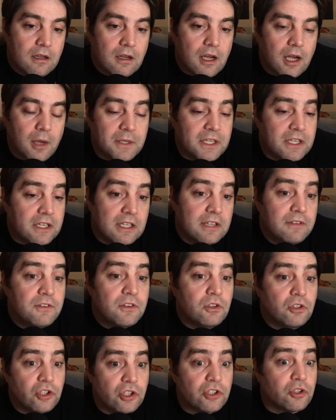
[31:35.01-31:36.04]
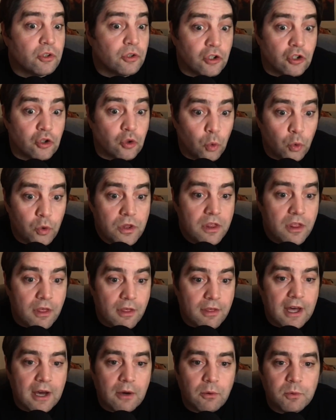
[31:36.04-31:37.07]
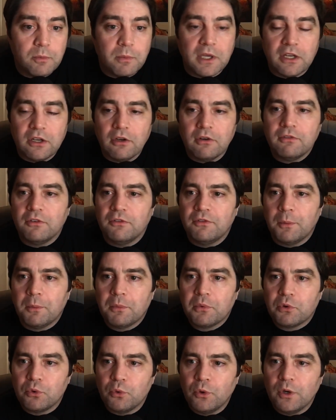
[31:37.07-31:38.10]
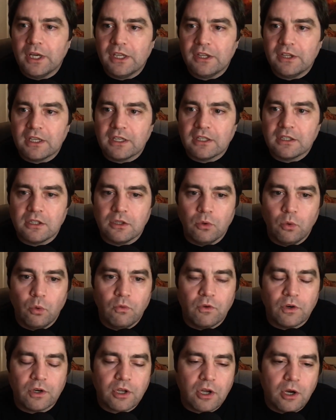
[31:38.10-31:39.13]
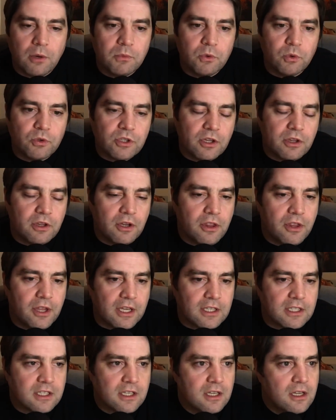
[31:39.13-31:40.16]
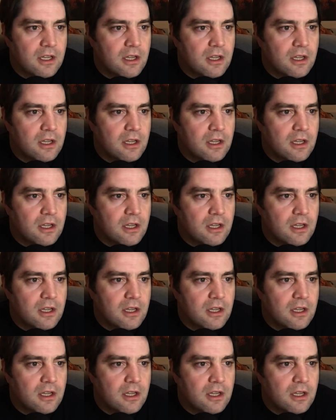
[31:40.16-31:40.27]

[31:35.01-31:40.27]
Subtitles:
I mean, even just on its own, that would be enough of a pro, I think, to overcome those other things.